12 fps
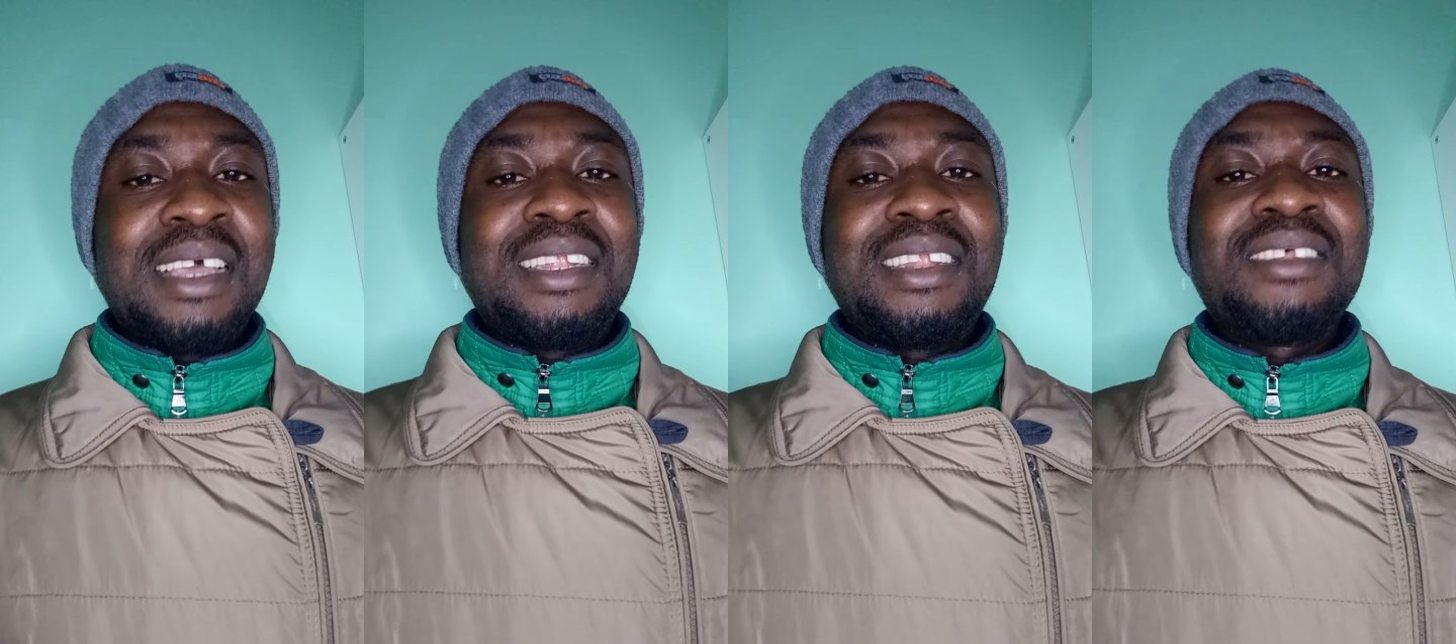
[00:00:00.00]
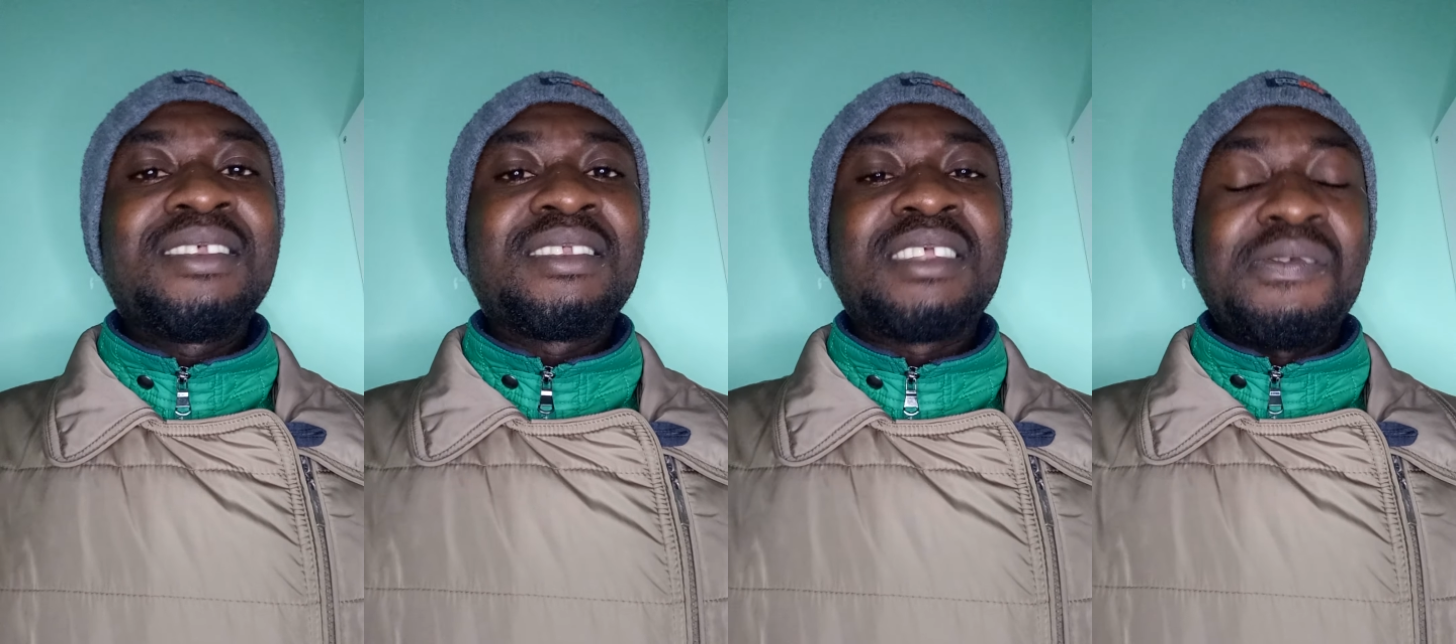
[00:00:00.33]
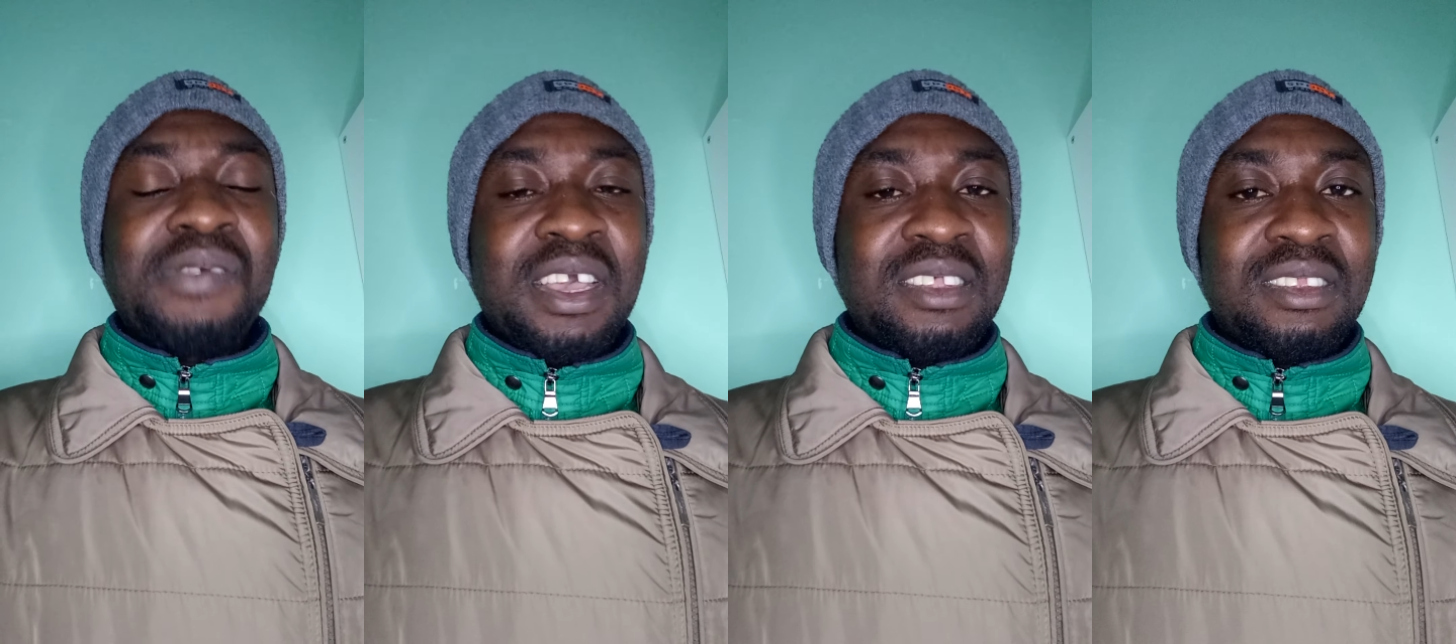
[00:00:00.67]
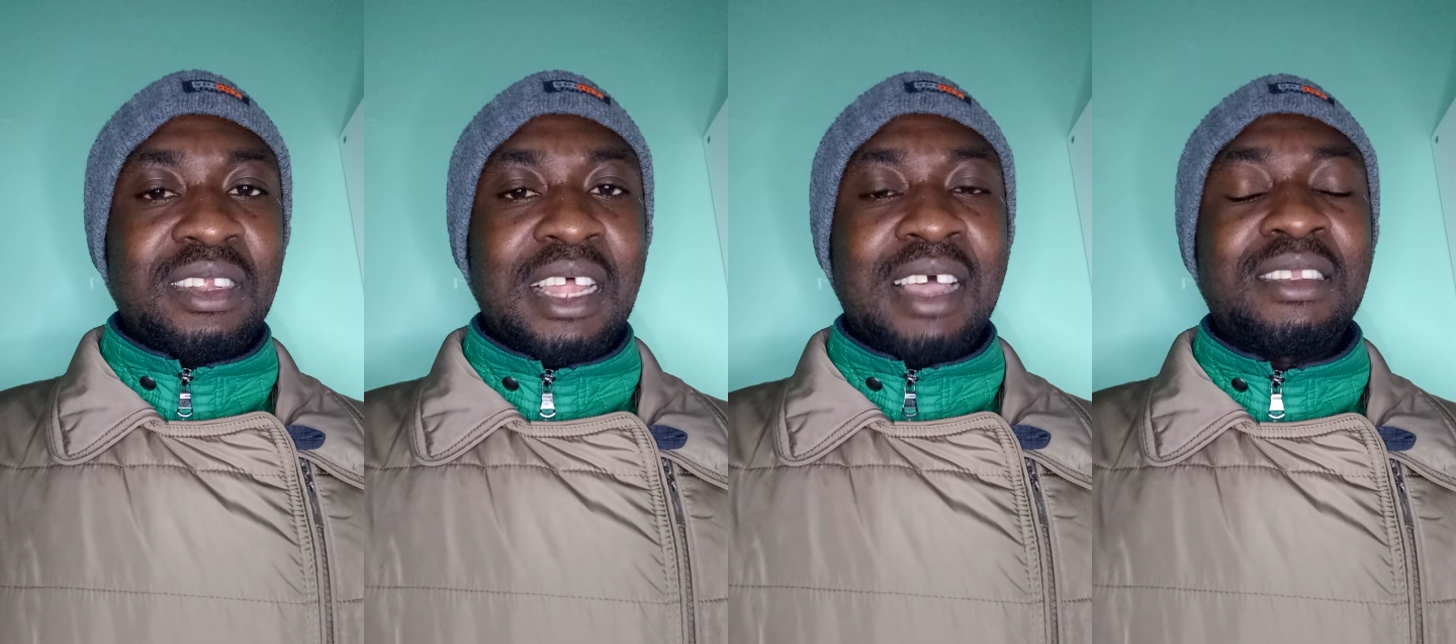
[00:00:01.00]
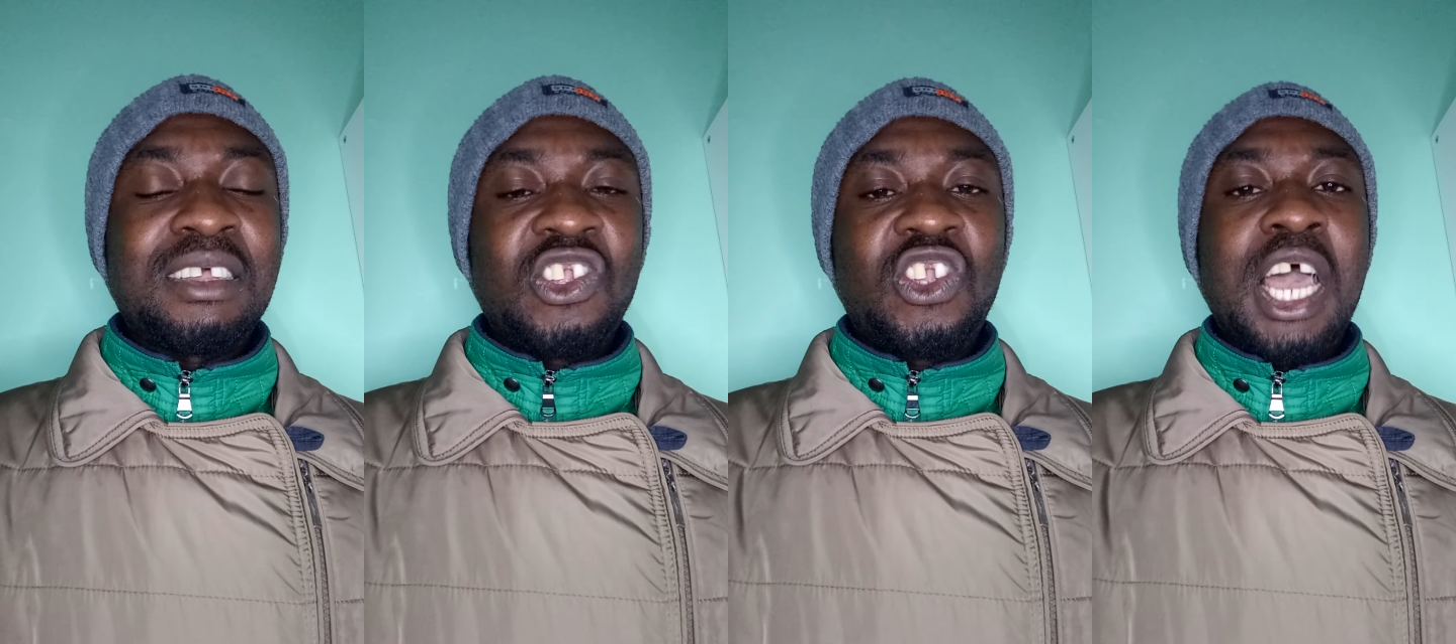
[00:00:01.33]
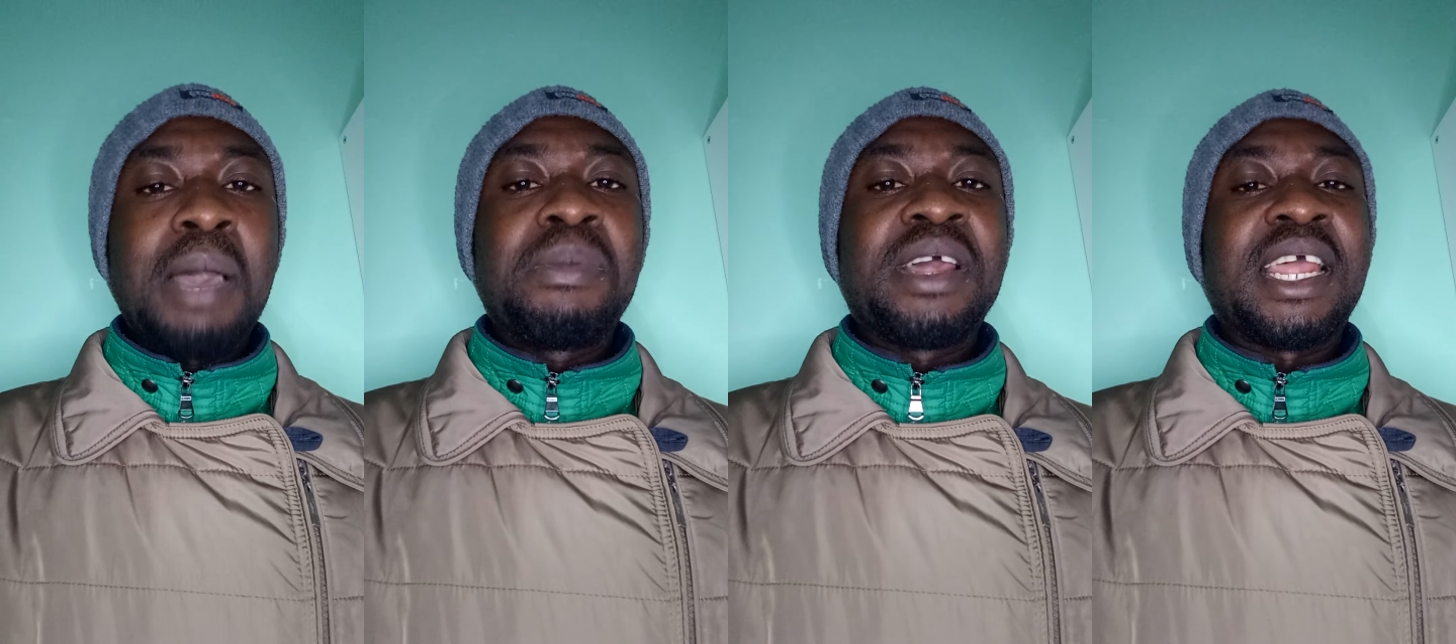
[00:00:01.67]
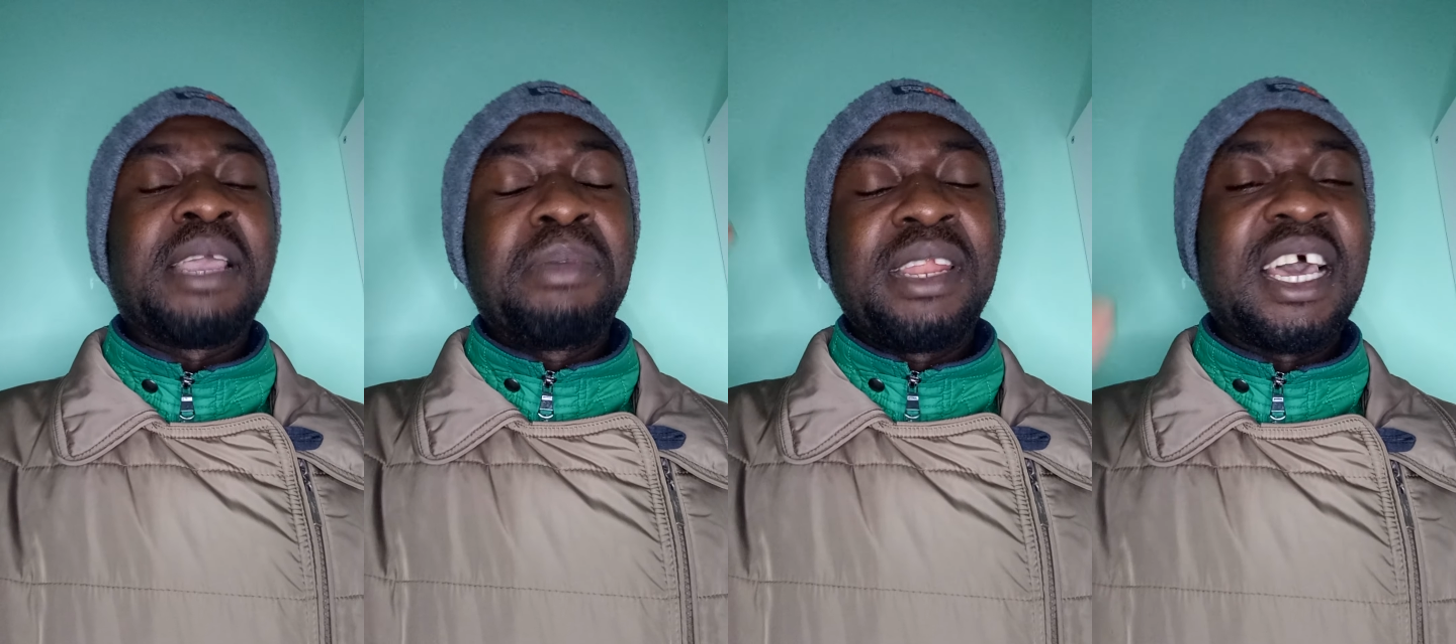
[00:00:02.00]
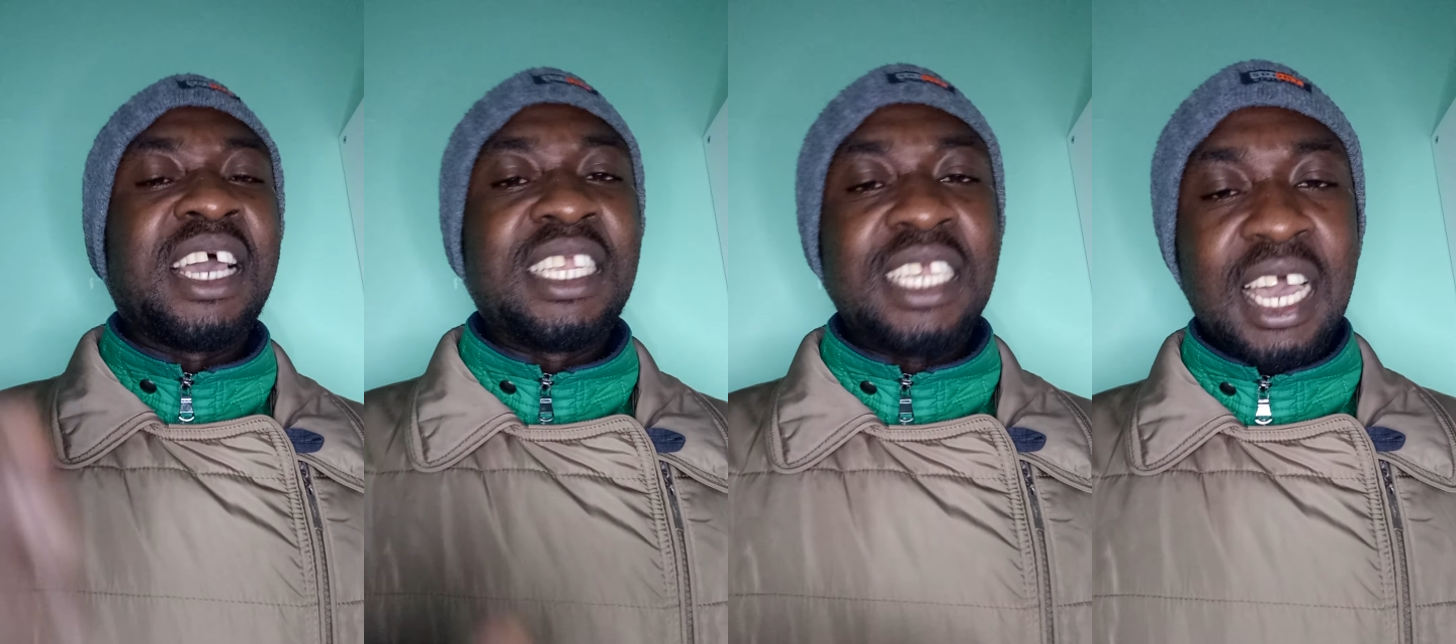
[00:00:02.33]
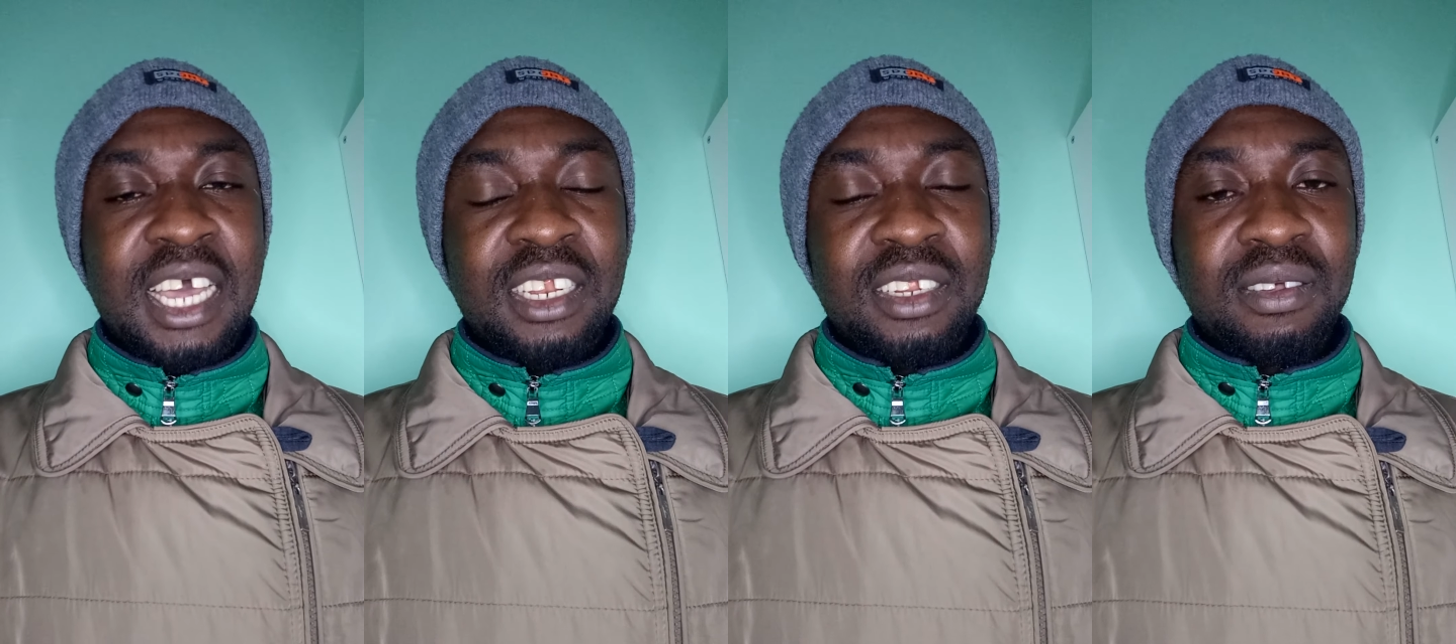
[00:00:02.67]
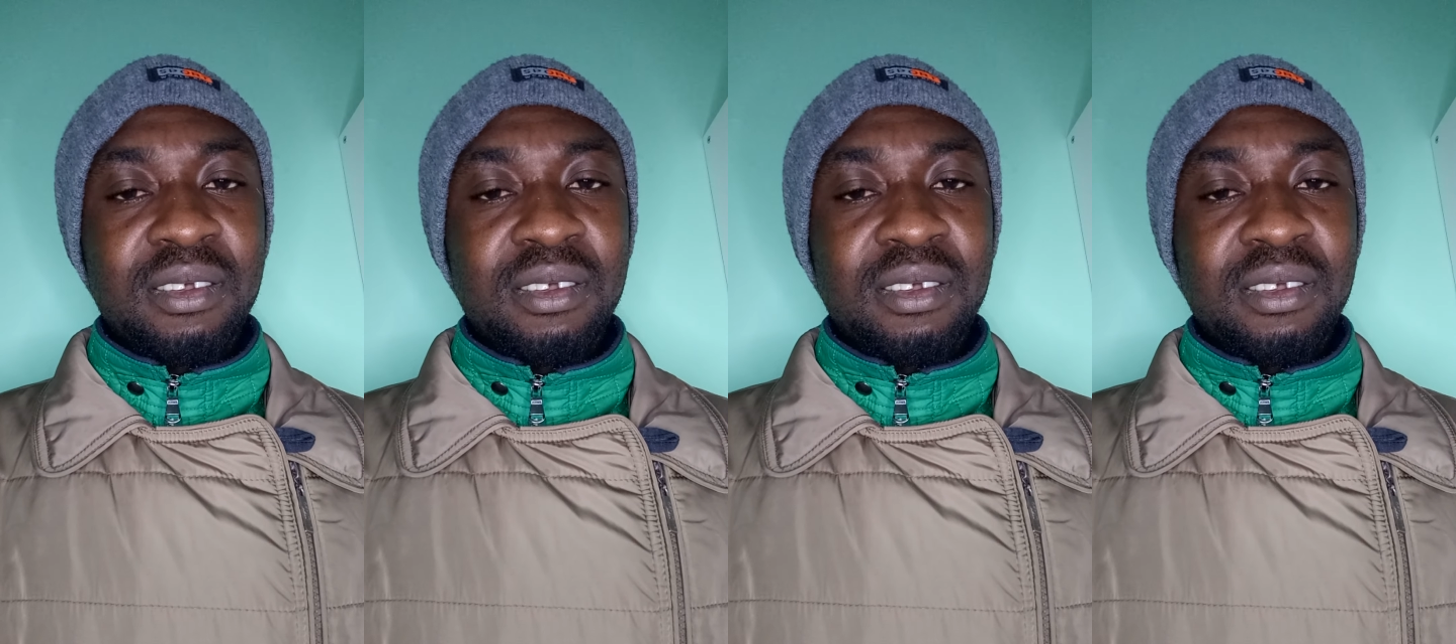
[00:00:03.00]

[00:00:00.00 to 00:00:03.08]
this is the verse that Jabir ibn Hayyan